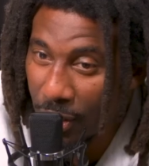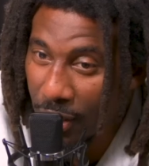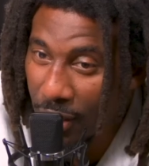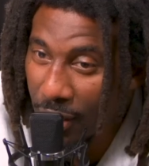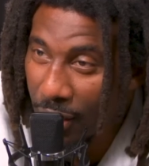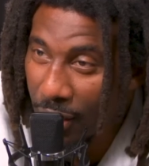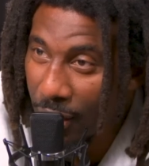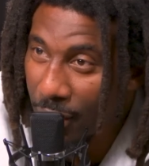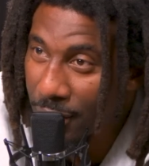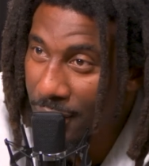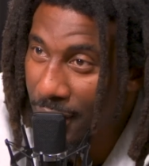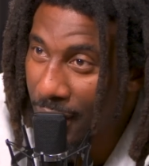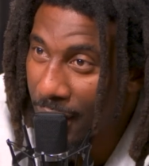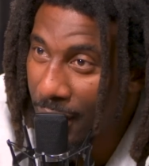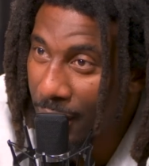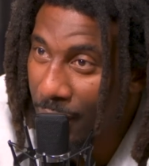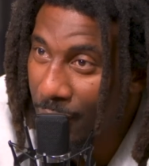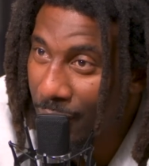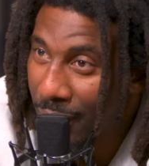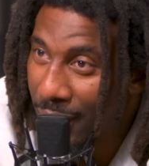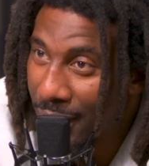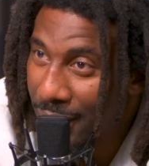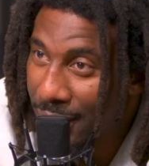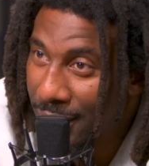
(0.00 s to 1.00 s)
one of the all-time
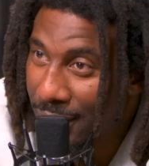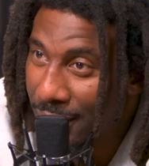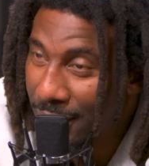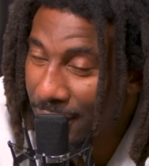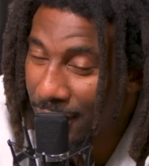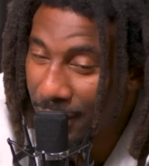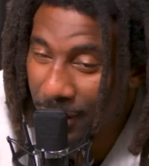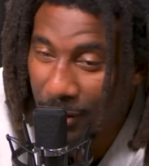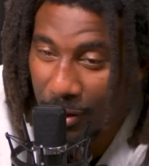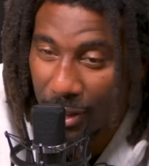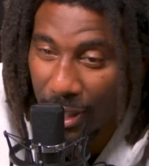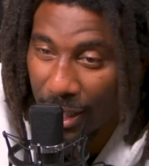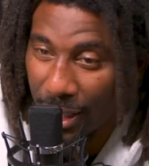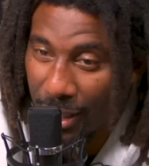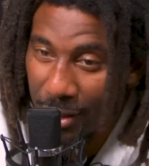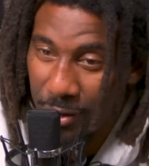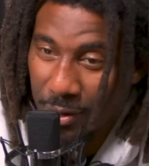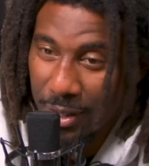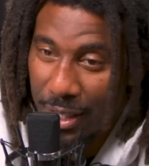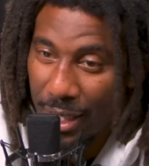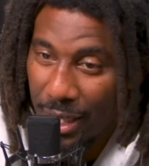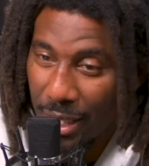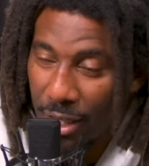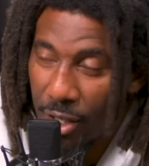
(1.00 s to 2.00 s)
greats. You
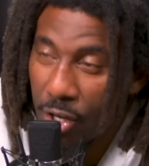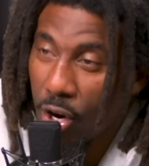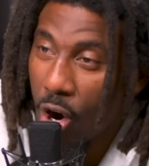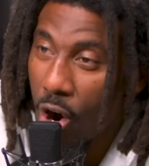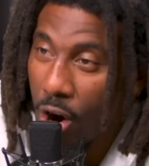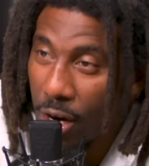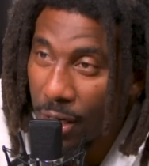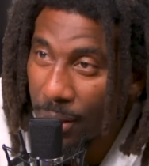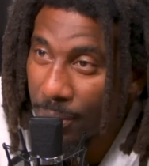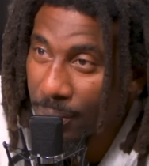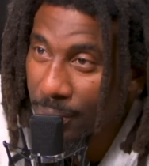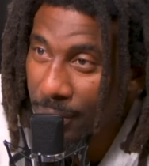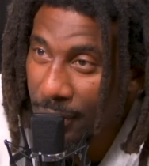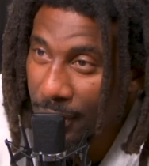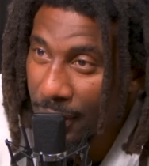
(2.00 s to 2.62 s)
can't guard him.